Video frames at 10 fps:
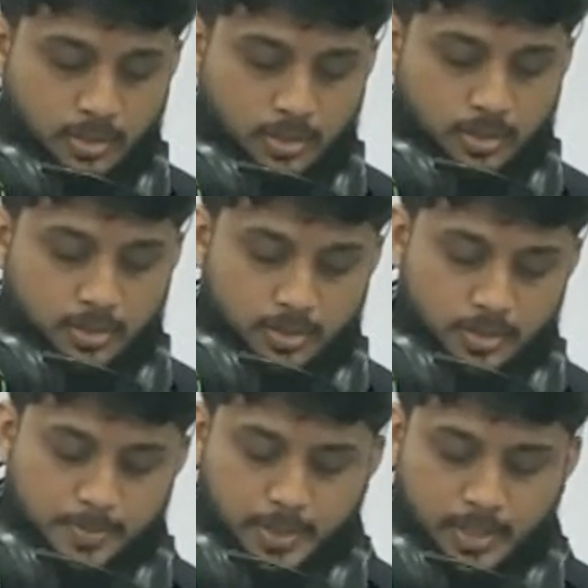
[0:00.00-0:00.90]
in this
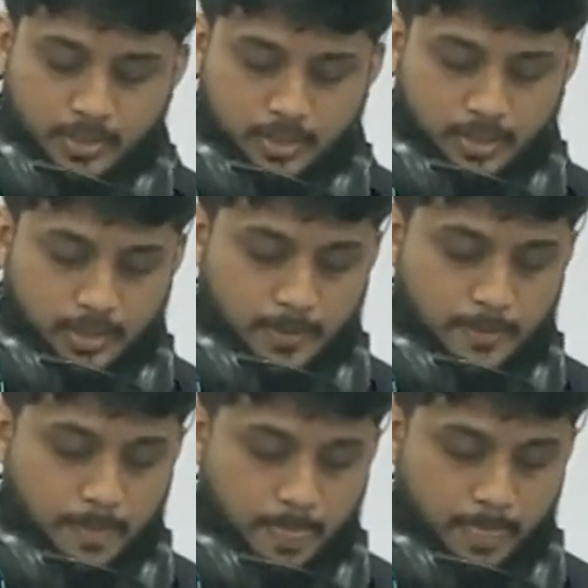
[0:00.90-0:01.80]
part, the
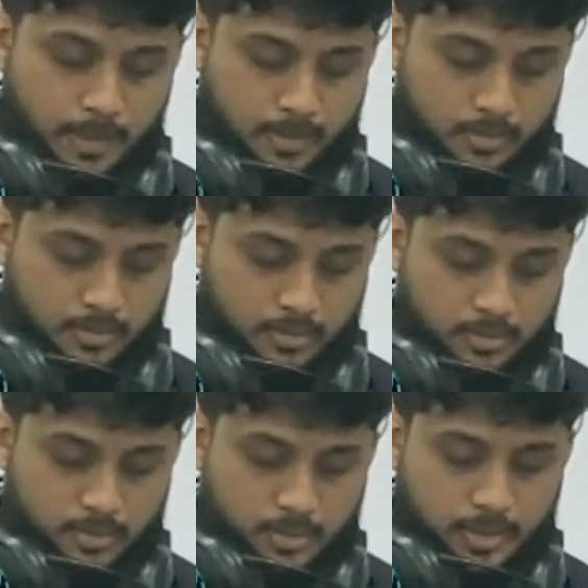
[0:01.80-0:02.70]

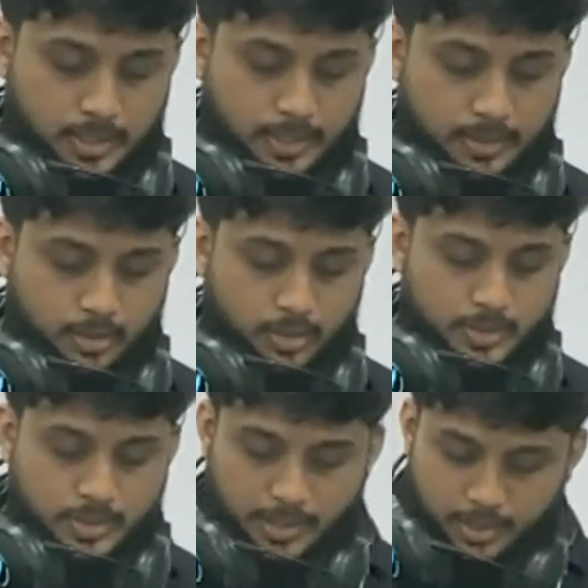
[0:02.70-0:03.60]
length of a
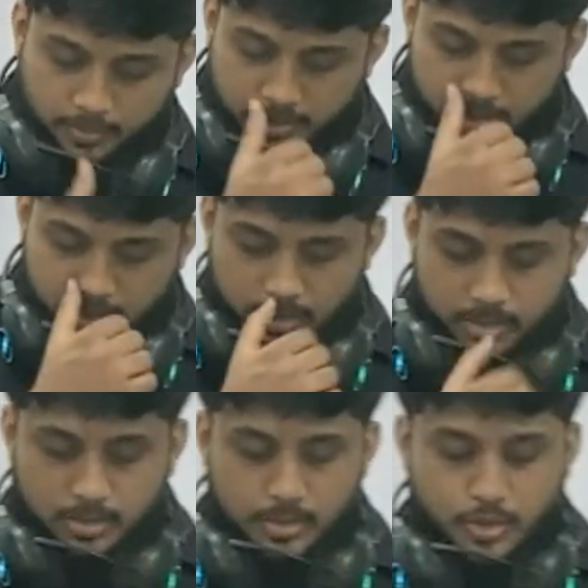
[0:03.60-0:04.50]
side of the
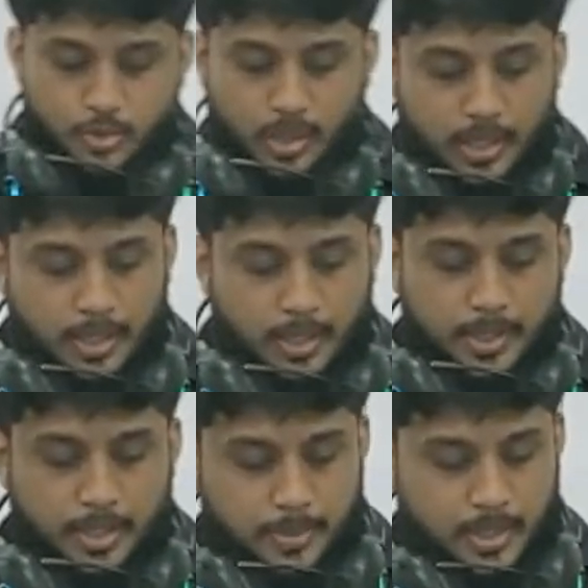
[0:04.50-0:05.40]
square lamina
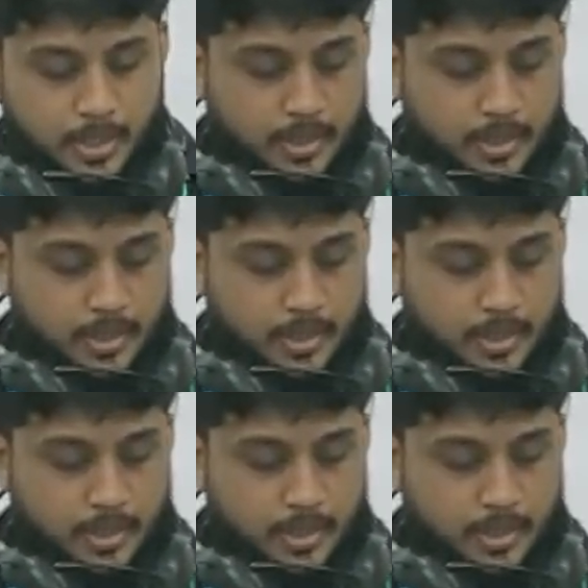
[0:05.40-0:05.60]
B is,